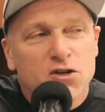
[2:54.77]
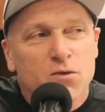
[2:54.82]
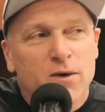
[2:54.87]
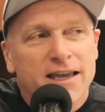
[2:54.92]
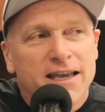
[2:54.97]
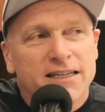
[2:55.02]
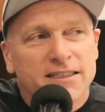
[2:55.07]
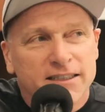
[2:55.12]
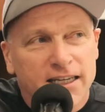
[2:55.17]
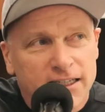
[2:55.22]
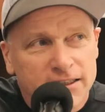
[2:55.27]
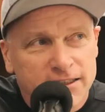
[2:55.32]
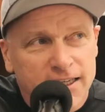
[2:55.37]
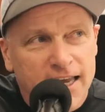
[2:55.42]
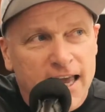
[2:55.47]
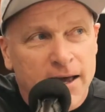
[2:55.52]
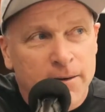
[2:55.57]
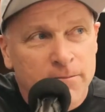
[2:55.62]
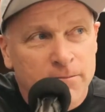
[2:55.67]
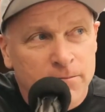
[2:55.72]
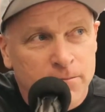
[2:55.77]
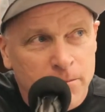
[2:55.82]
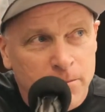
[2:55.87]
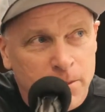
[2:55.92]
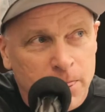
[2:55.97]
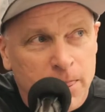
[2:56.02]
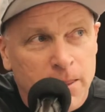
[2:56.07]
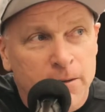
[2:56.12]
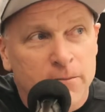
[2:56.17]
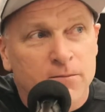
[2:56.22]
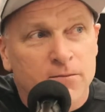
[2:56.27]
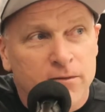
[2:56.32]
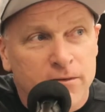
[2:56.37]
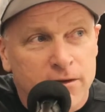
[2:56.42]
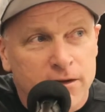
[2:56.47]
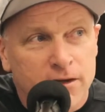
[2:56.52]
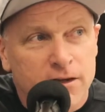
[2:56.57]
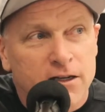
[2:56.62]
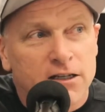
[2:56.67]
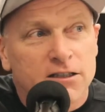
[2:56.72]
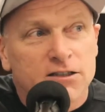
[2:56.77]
a week, 6 a.m. Six days a week.